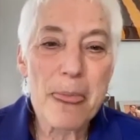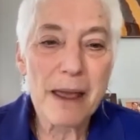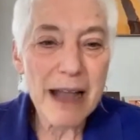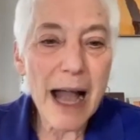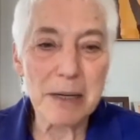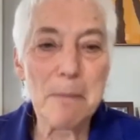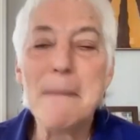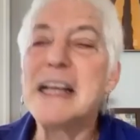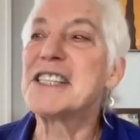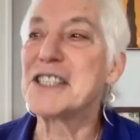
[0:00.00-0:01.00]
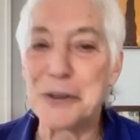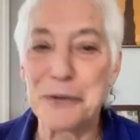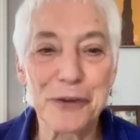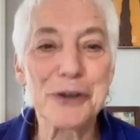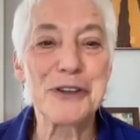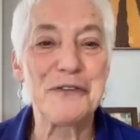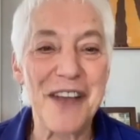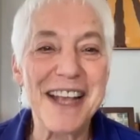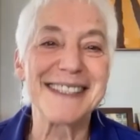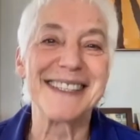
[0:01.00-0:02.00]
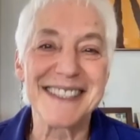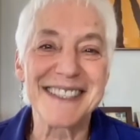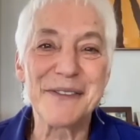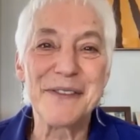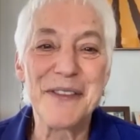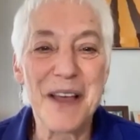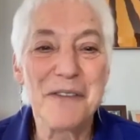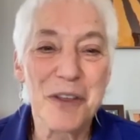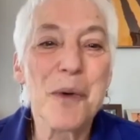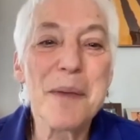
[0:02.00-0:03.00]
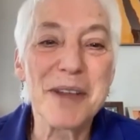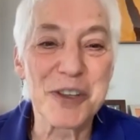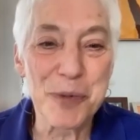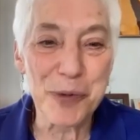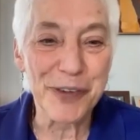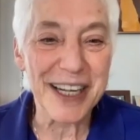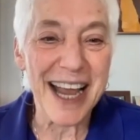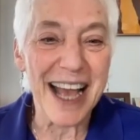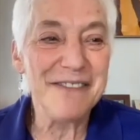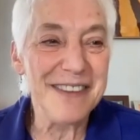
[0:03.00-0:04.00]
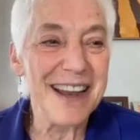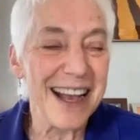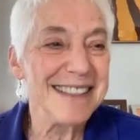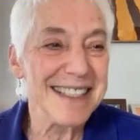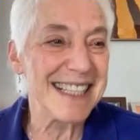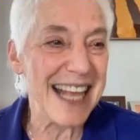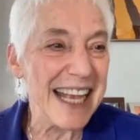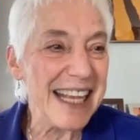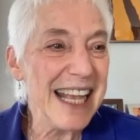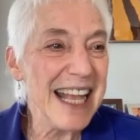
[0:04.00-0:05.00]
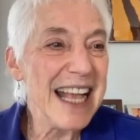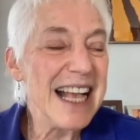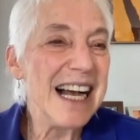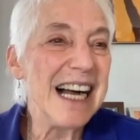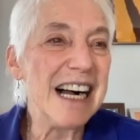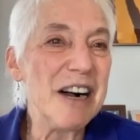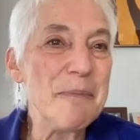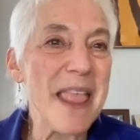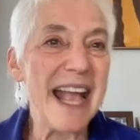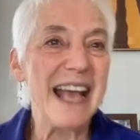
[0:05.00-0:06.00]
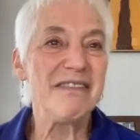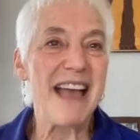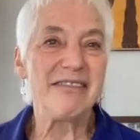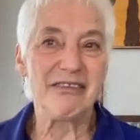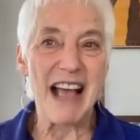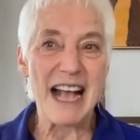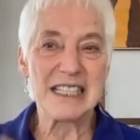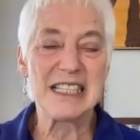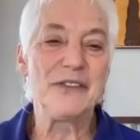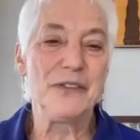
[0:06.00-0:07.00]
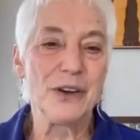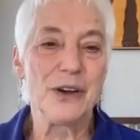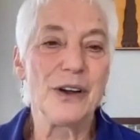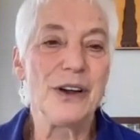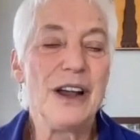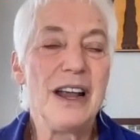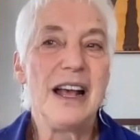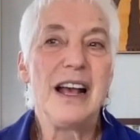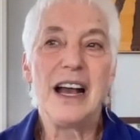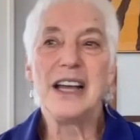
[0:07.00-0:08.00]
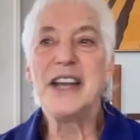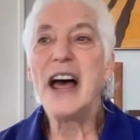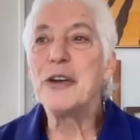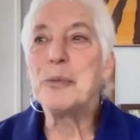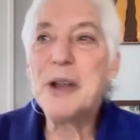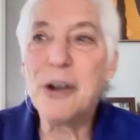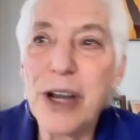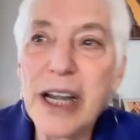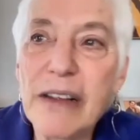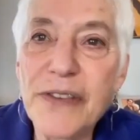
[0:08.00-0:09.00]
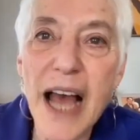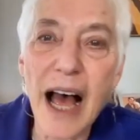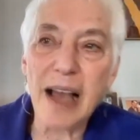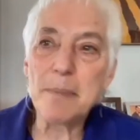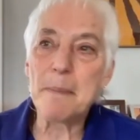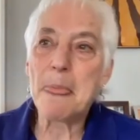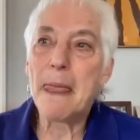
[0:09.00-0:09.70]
kind of missed the first phases of the women's movement, I'd say. And that lasted for another period of time.